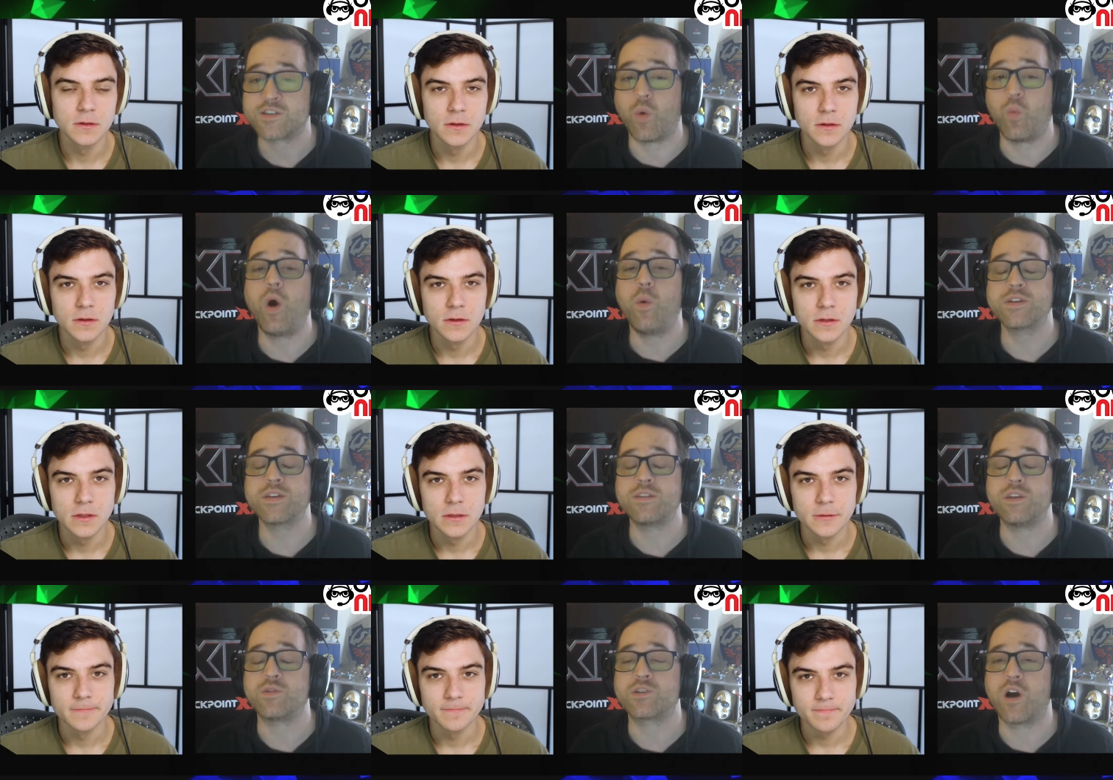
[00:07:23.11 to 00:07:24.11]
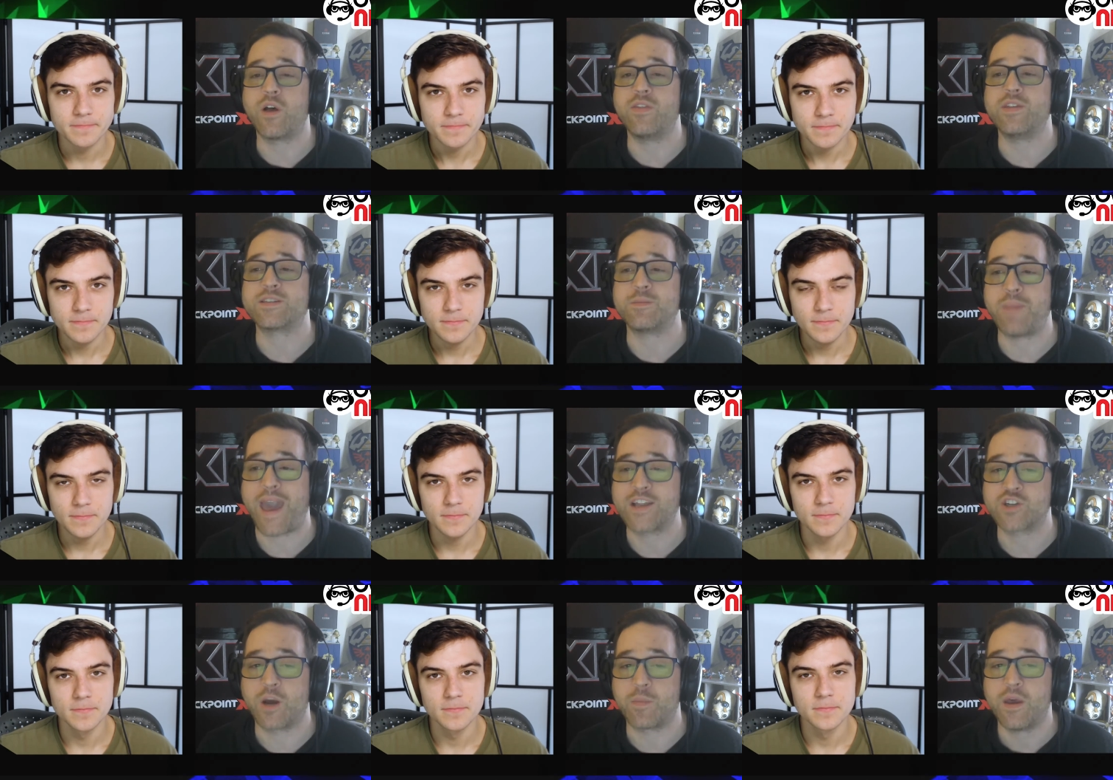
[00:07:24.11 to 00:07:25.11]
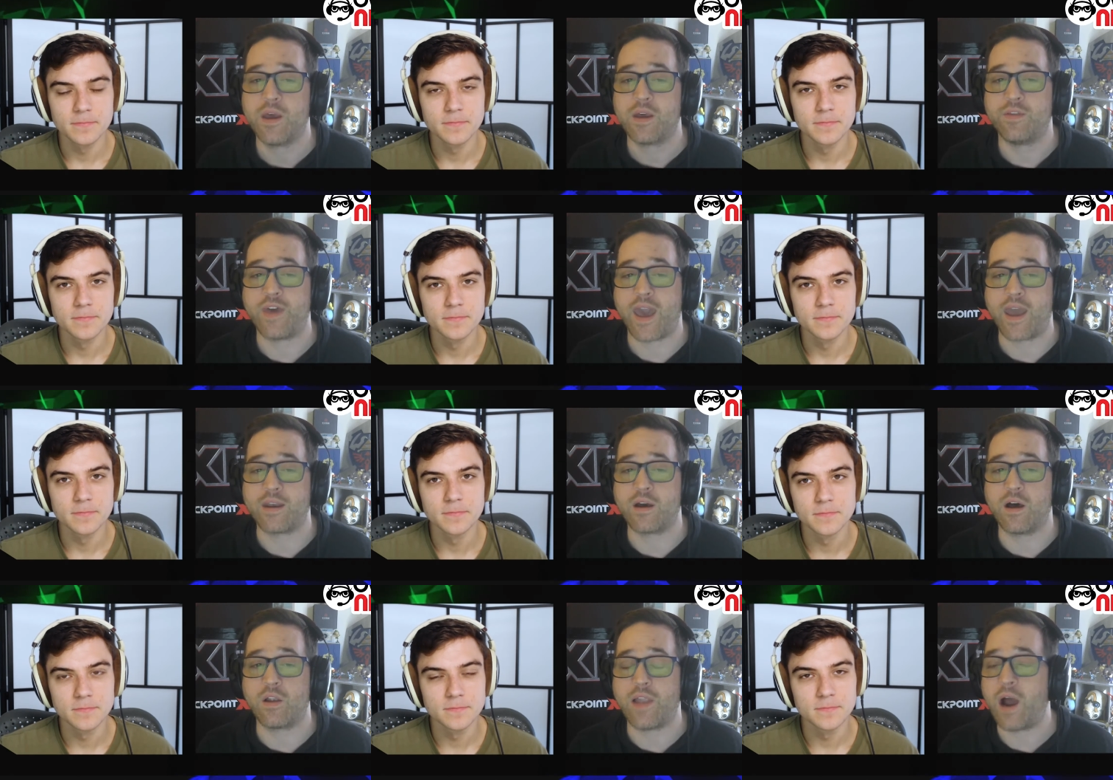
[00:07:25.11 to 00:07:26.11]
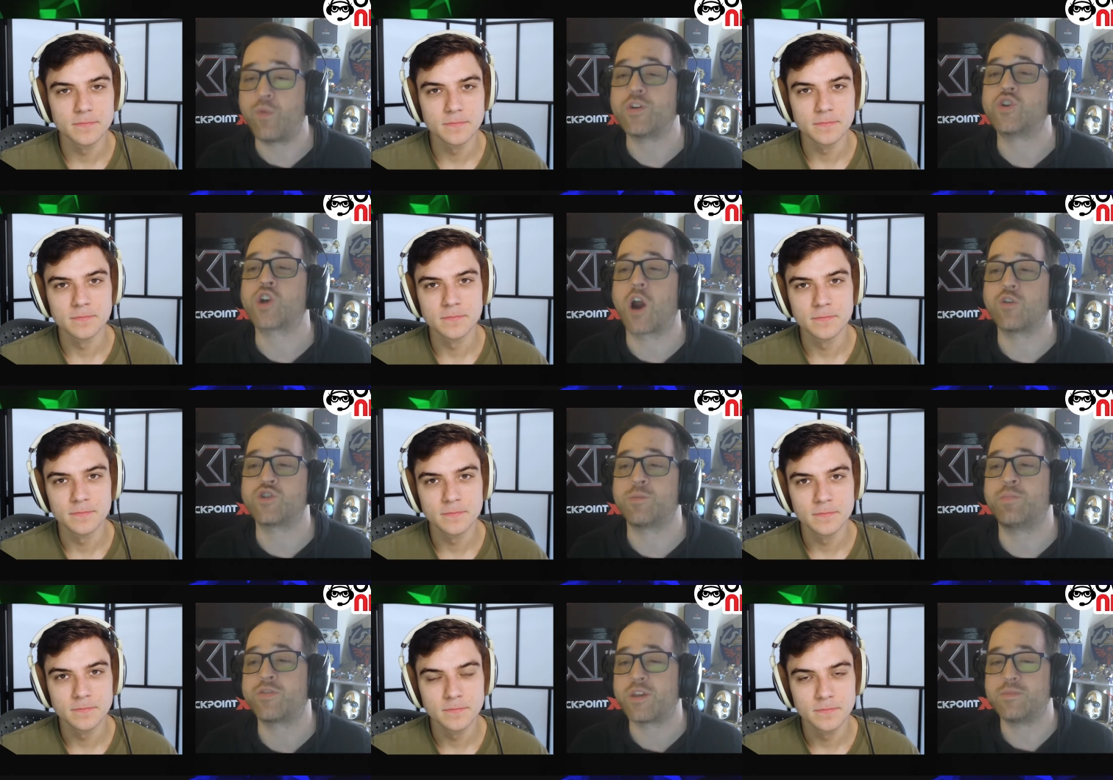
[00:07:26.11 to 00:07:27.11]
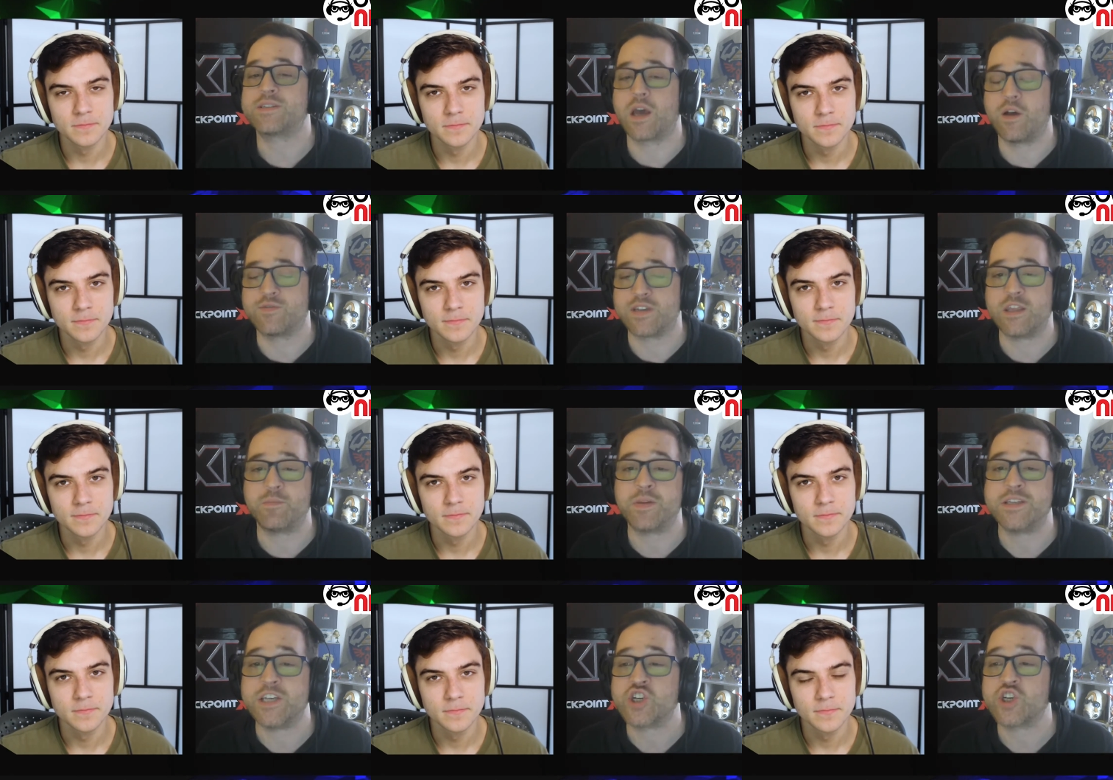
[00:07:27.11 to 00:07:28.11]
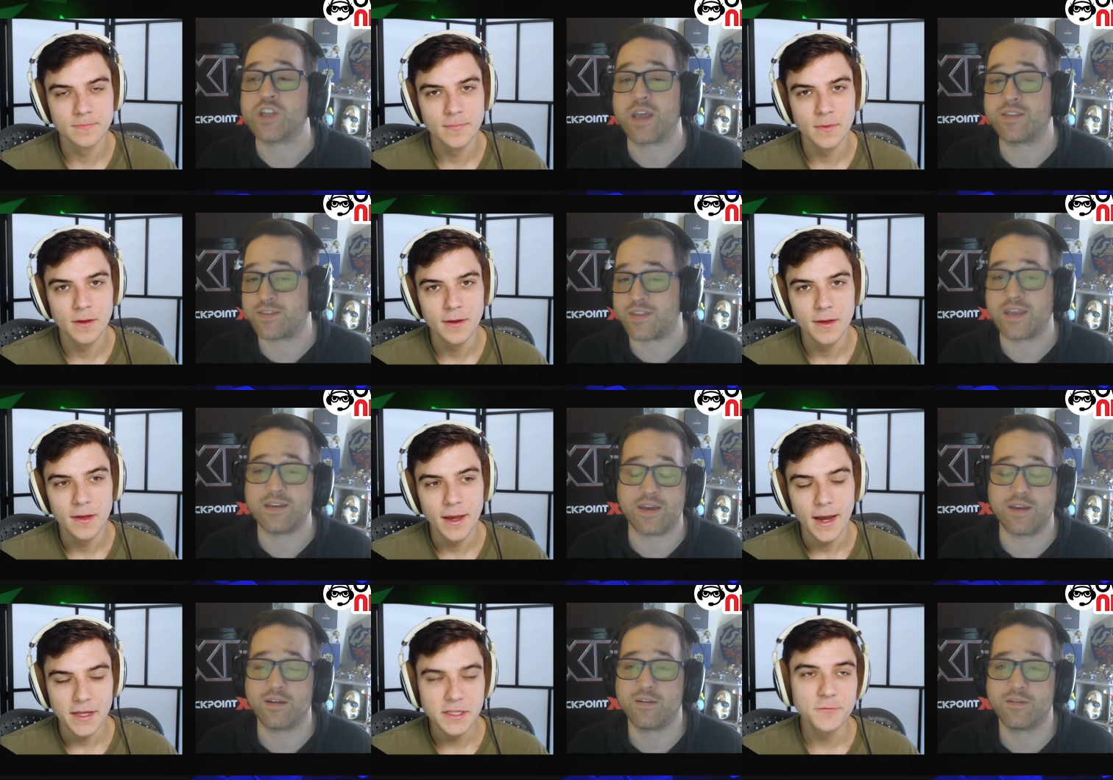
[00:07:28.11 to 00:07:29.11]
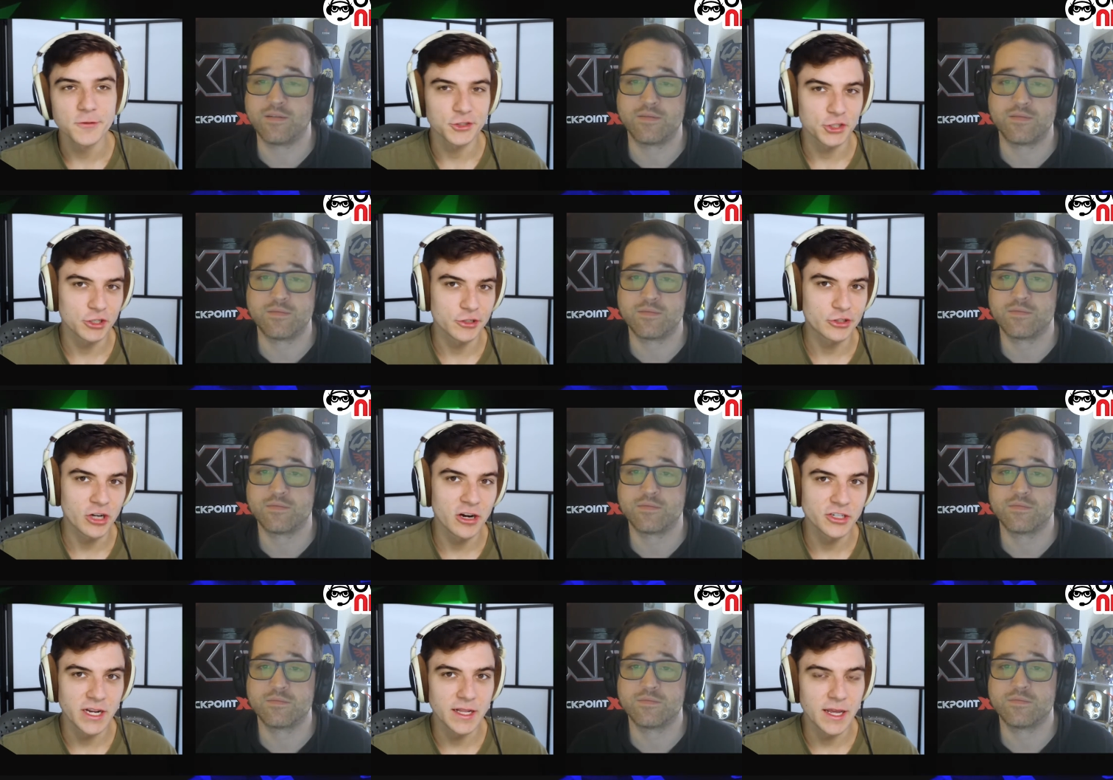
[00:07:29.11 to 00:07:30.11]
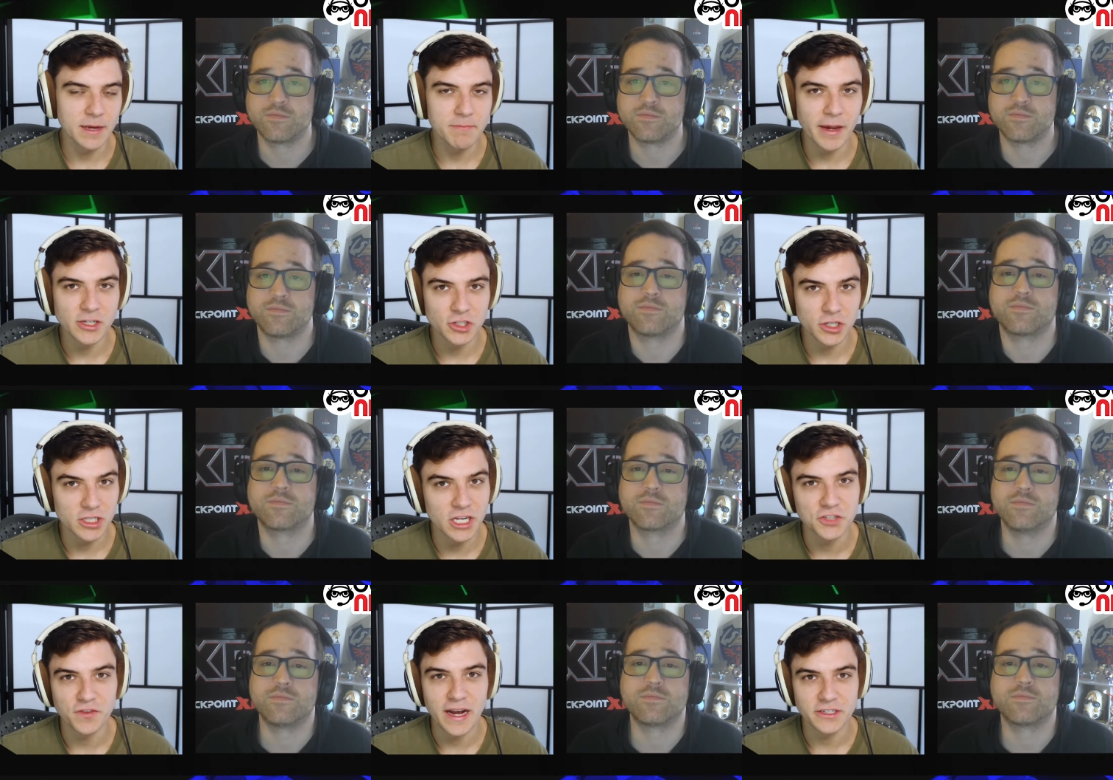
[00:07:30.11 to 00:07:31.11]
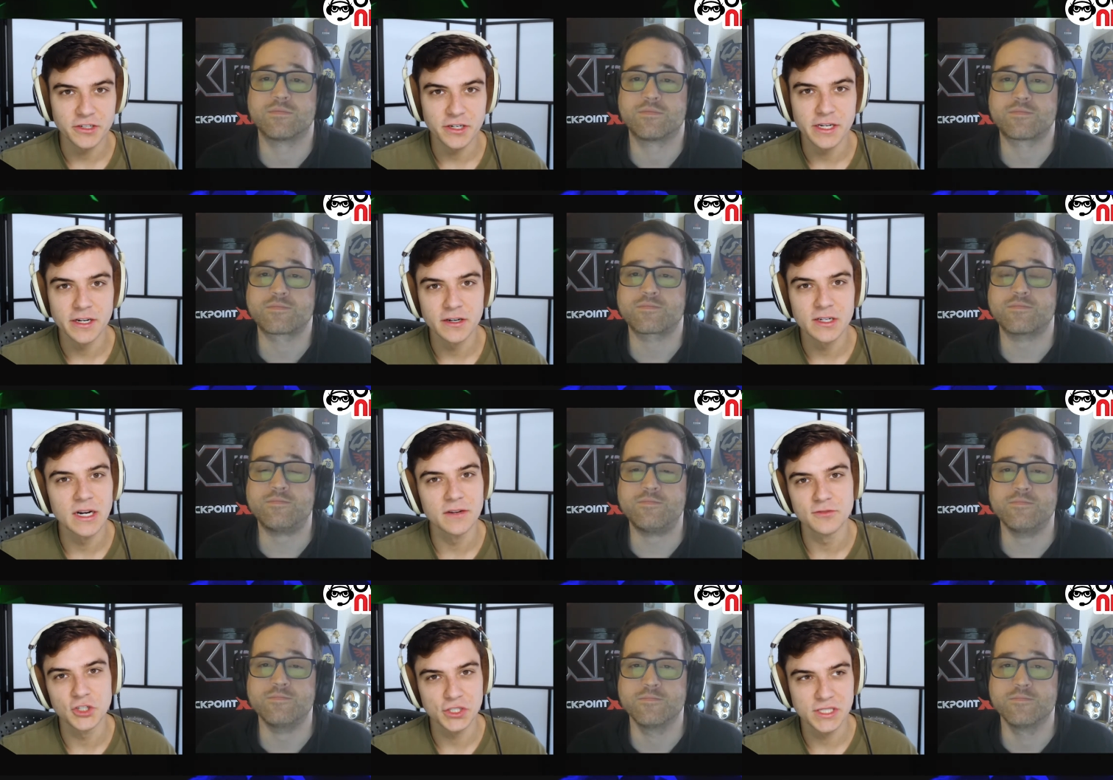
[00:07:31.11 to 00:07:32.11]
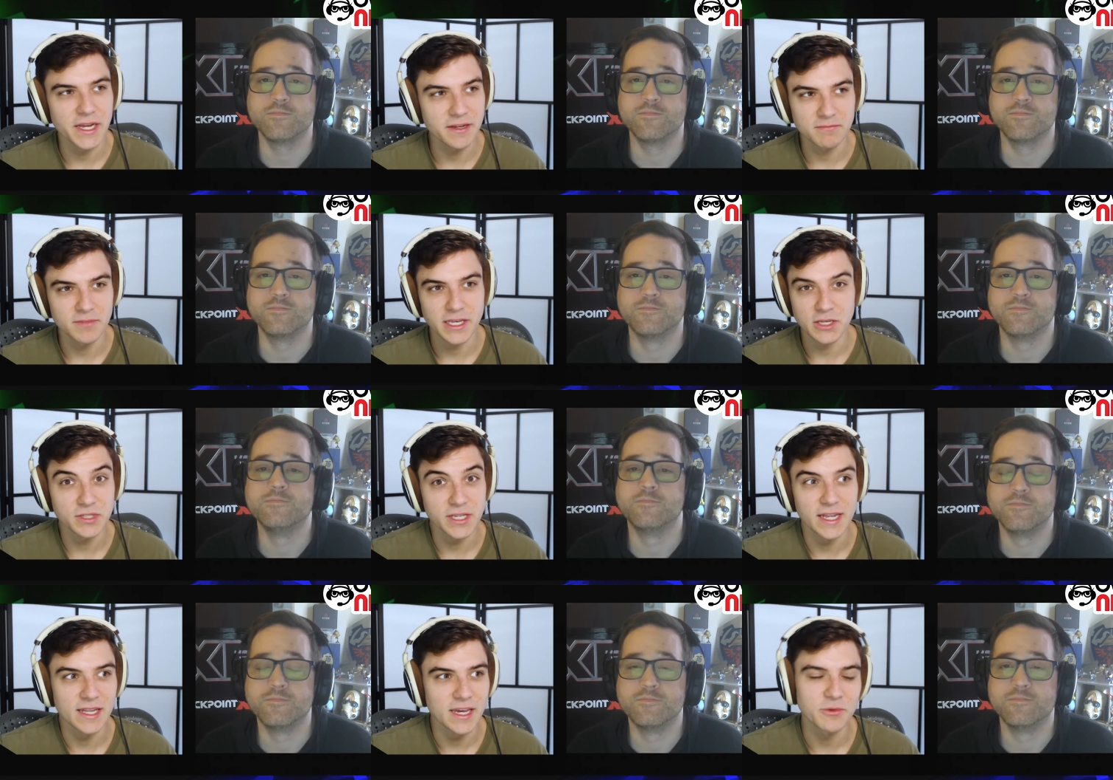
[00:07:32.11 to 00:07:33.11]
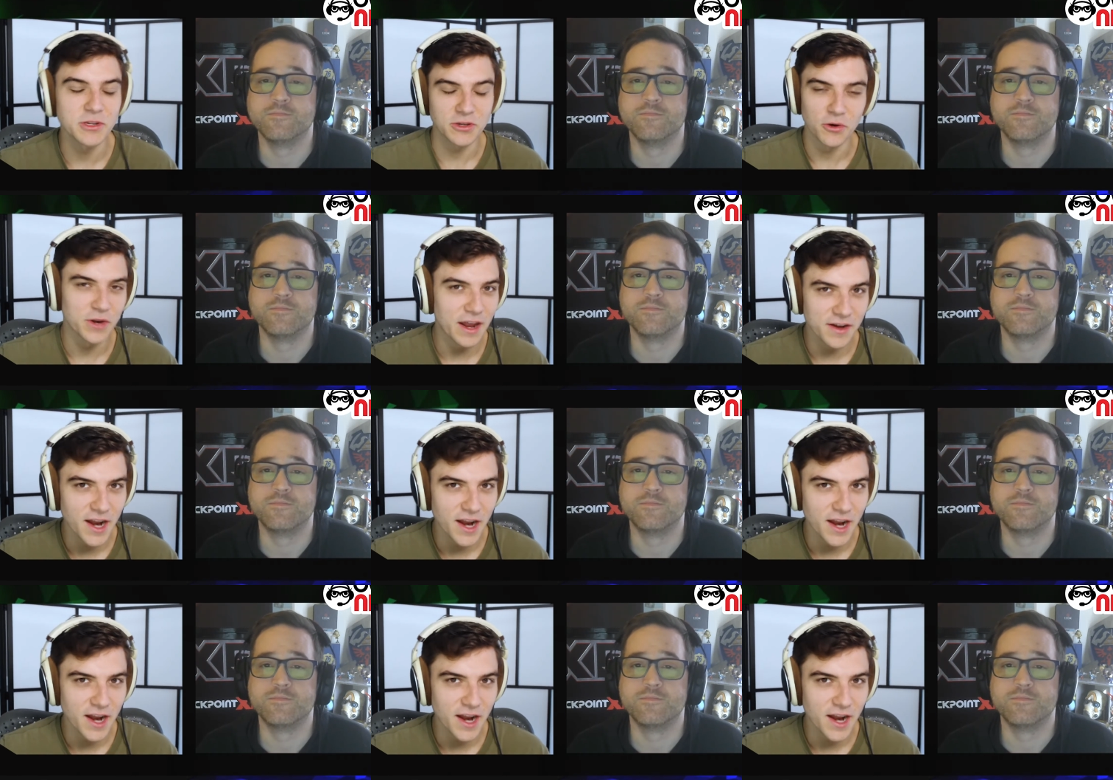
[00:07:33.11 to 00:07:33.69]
Speaker 1: So what was it that you saw in this matchup that allowed the charge to put themselves in the position that they did?
Speaker 2: I think for sure charge had like a major clutch factor here of just like, like you said, like when you go